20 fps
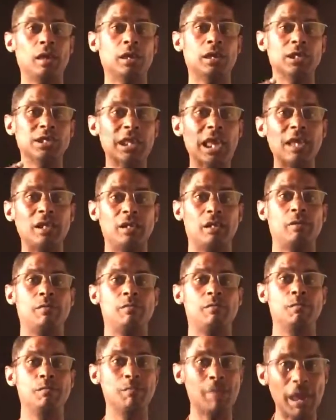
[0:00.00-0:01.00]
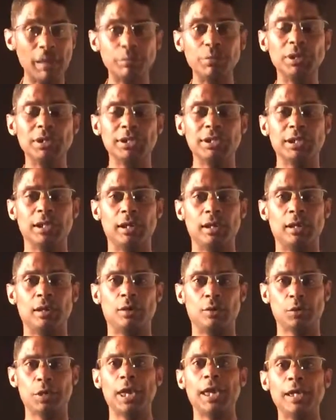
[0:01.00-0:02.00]
cadet members.
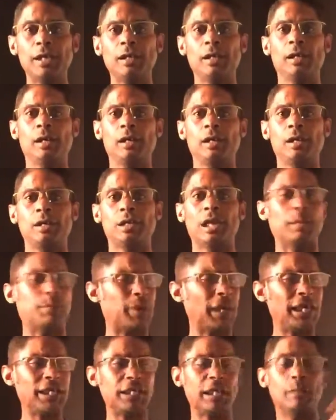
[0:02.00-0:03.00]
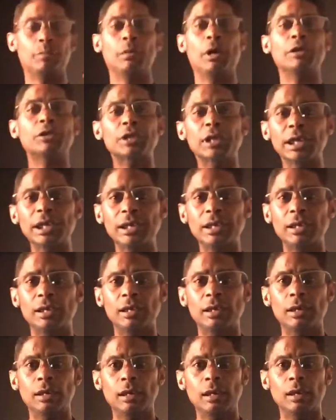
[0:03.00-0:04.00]
Okay? They pay their monthly.
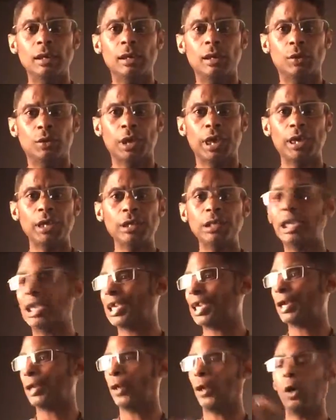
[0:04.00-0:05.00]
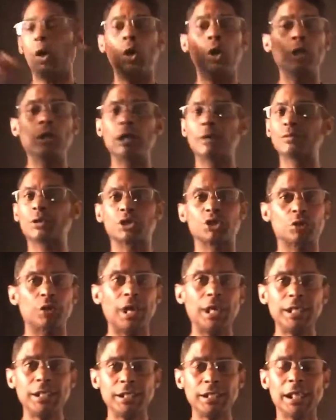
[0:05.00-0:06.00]
Okay? They get all of the
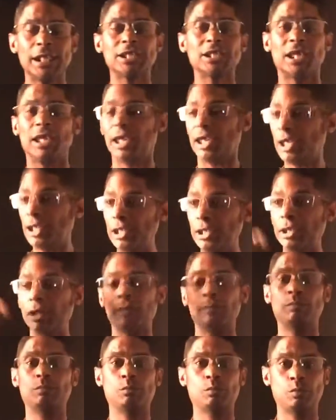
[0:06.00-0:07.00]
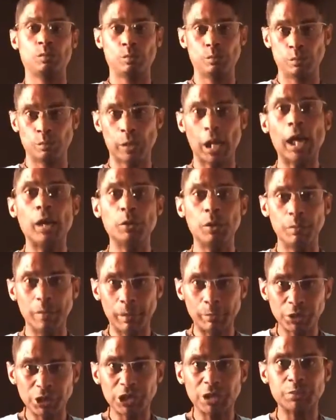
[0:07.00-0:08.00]
training that's in our
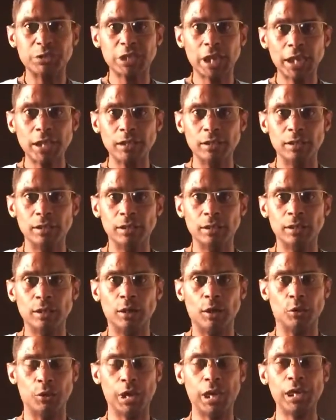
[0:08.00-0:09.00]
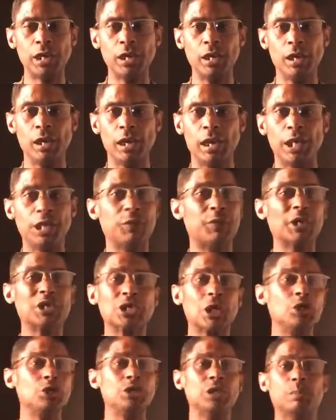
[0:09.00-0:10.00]
membership site. Okay? And if I
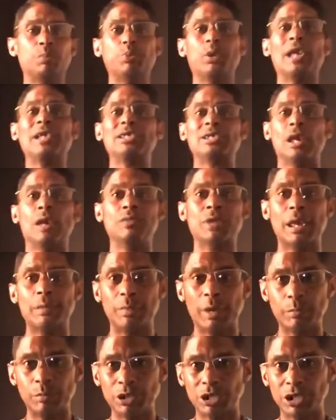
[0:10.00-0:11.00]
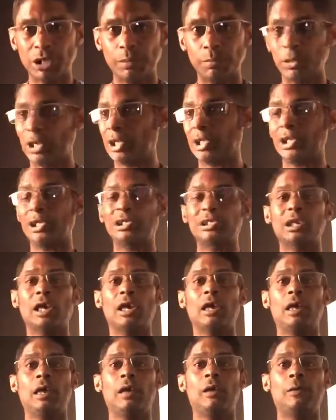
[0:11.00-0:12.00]
tell you the price of that membership, it is
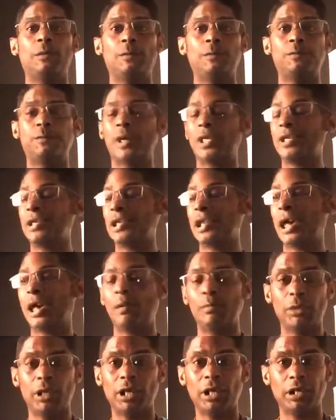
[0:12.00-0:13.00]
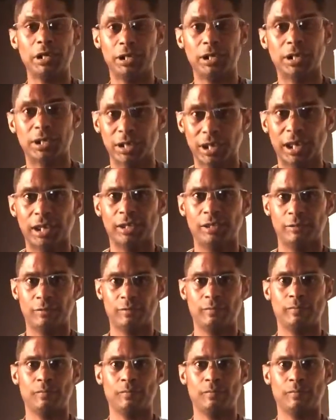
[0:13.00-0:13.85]
phenomenally insane.